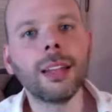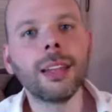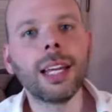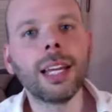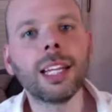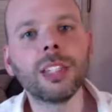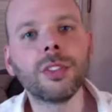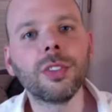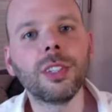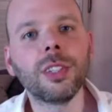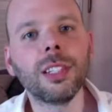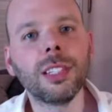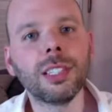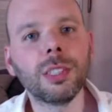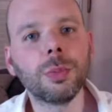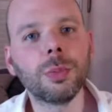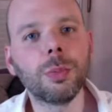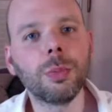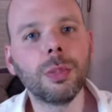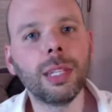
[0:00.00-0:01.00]
Thanks for
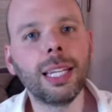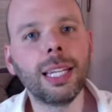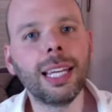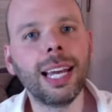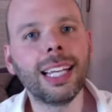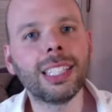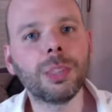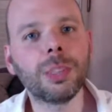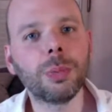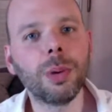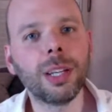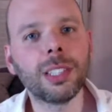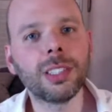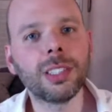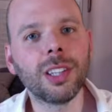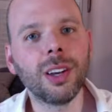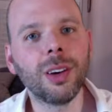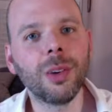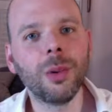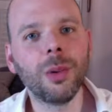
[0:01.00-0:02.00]
this, the
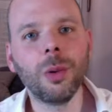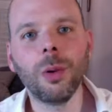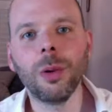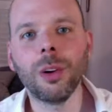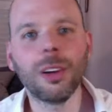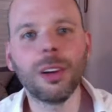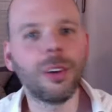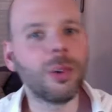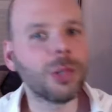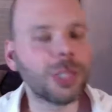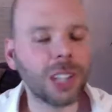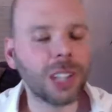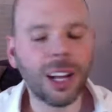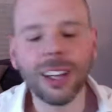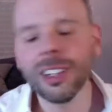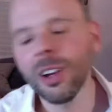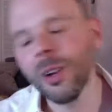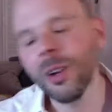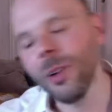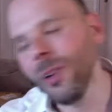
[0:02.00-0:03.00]
espresso or
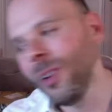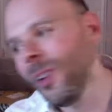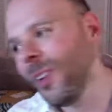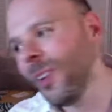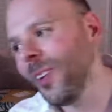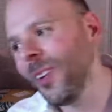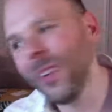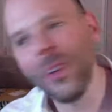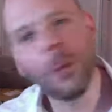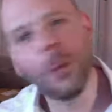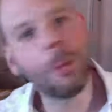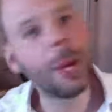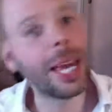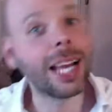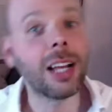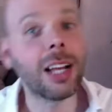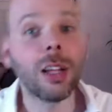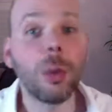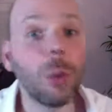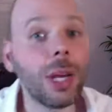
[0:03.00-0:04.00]
cortado or
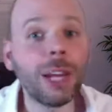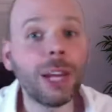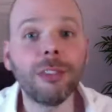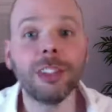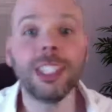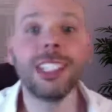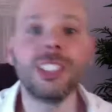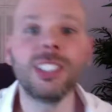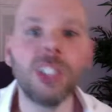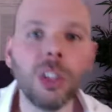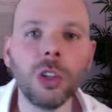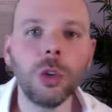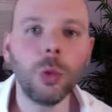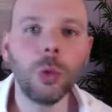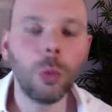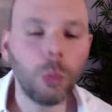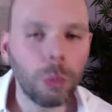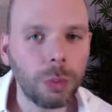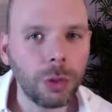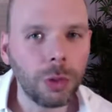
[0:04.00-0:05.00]
pico, whatever it is that
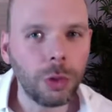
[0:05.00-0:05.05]
you